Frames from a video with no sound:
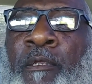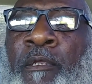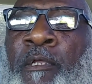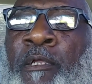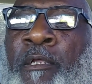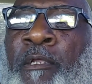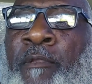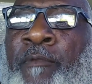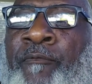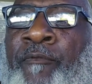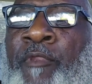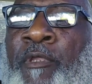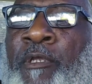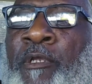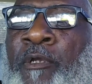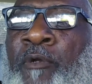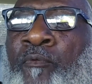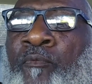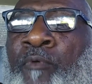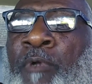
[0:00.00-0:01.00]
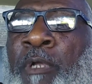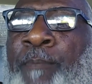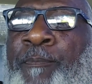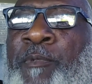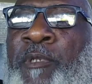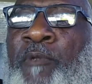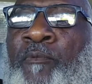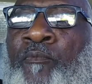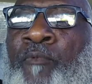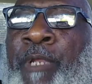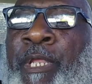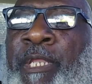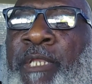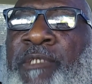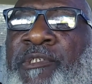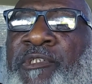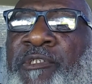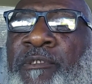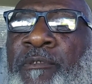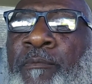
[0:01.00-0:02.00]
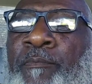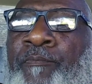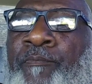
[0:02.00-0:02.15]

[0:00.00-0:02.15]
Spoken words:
of the corrupted race.